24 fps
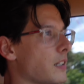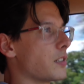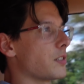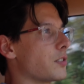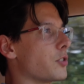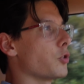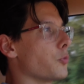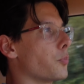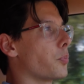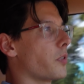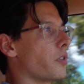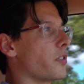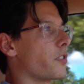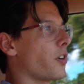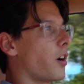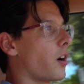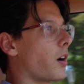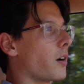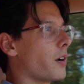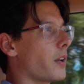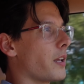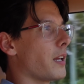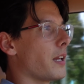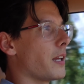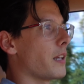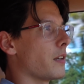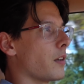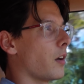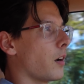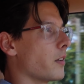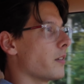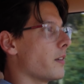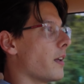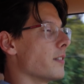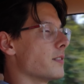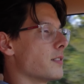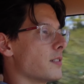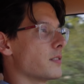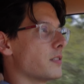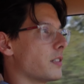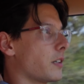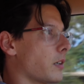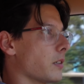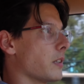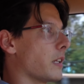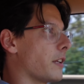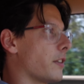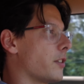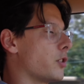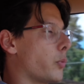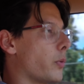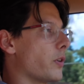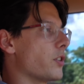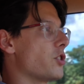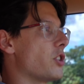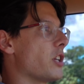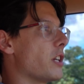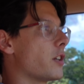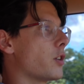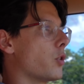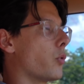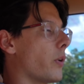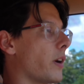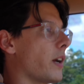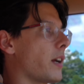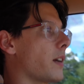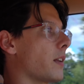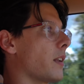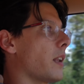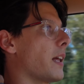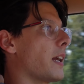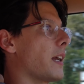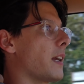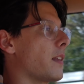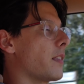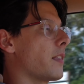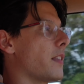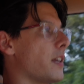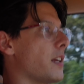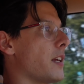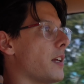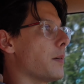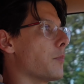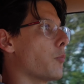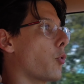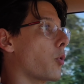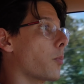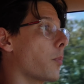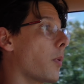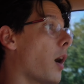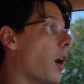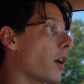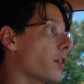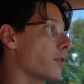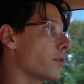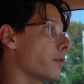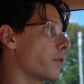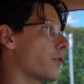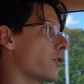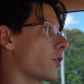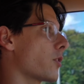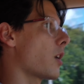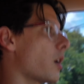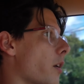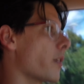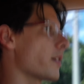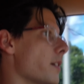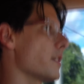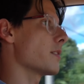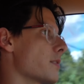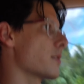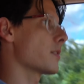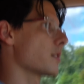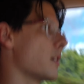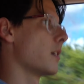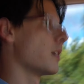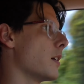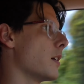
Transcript: super darty and unnecessarily twitchy quick like the more modern Ferraris.